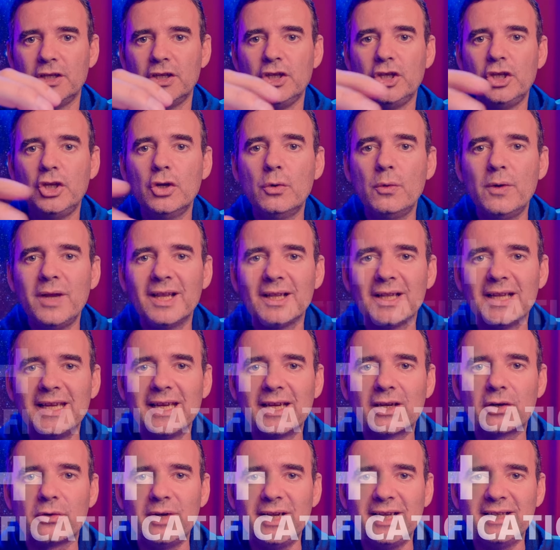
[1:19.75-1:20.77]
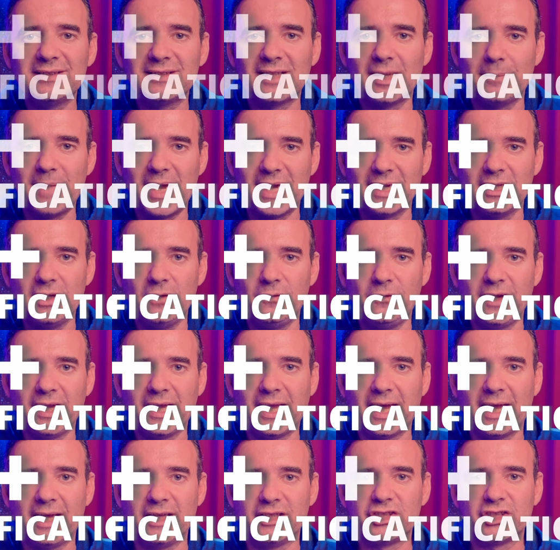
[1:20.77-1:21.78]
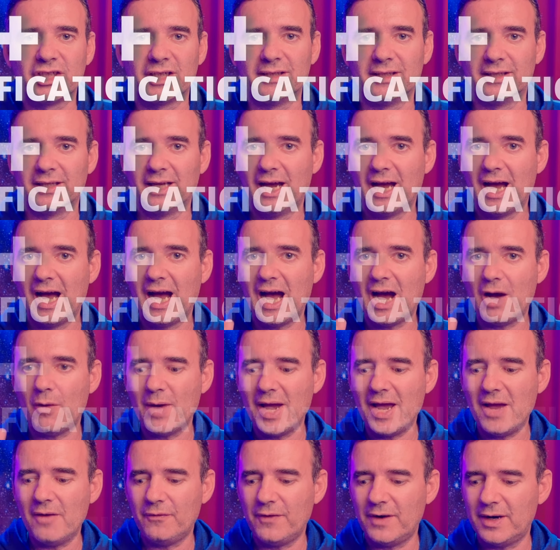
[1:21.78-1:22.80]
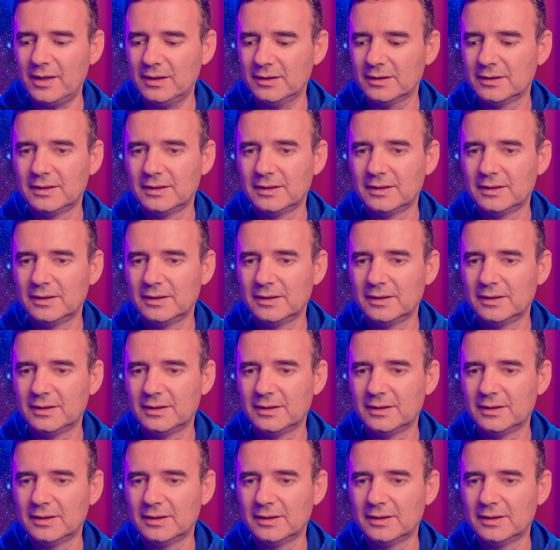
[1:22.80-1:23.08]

you will increase the magnification. However,